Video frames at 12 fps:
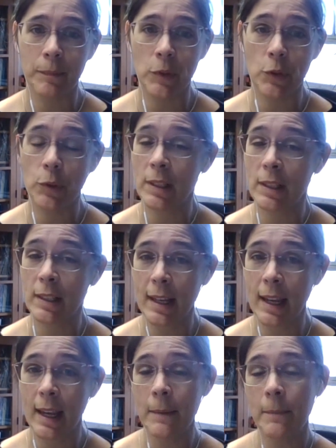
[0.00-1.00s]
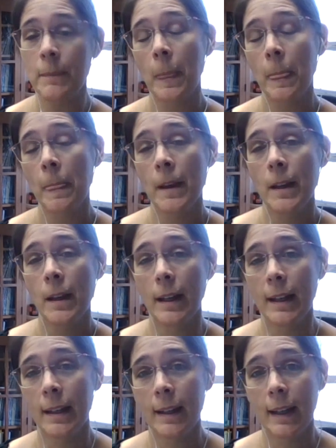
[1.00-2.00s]
during the day,
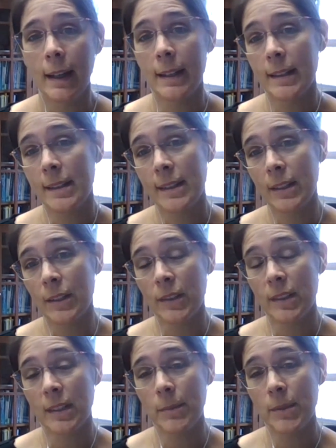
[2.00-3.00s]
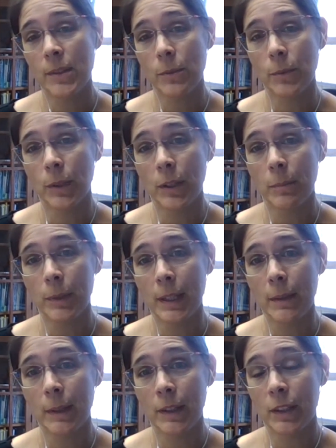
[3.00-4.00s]
and it still seems to work pretty
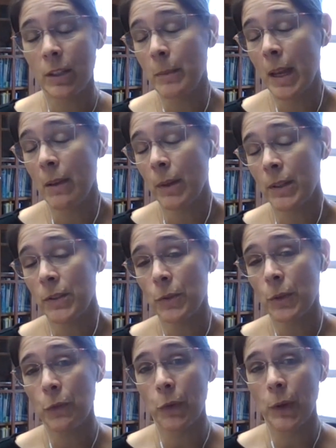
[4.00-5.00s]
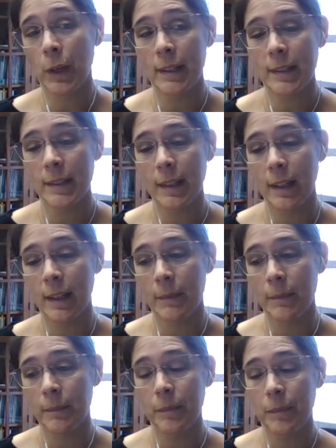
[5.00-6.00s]
well. You may want to avoid
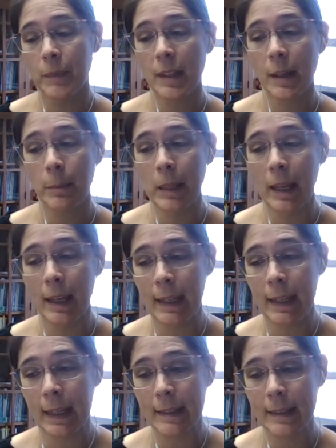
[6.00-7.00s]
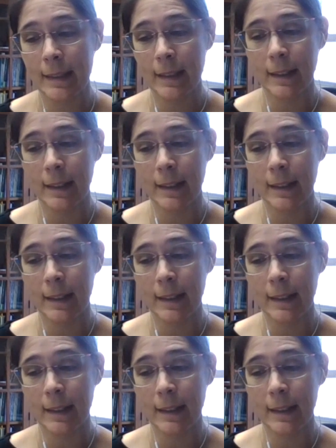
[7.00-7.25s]
applying it